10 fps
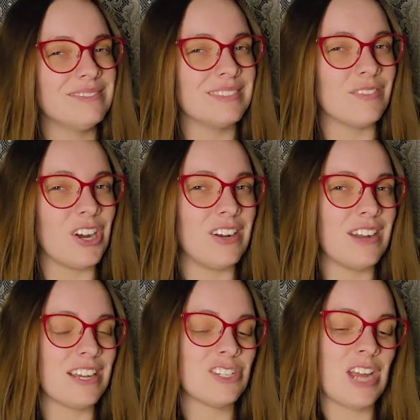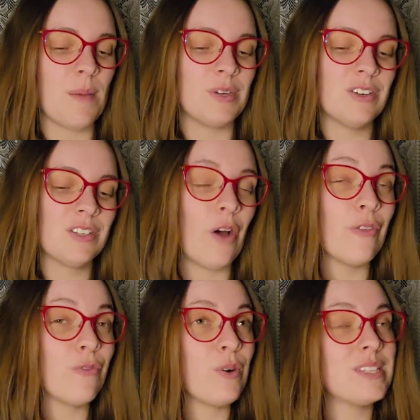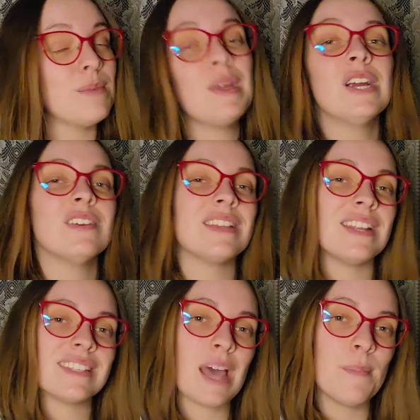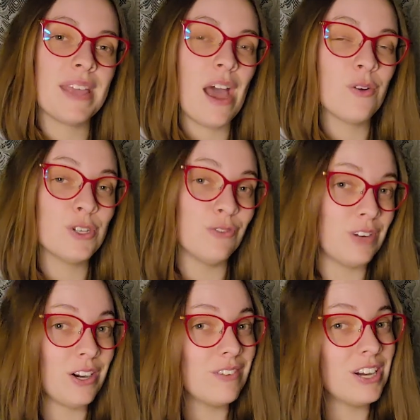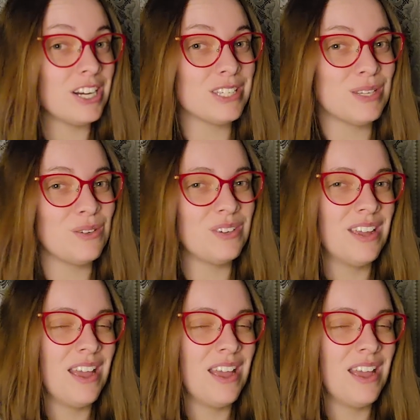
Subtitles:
The very next chapter is called The Forest of Mirrors, and it's coming out very, very soon.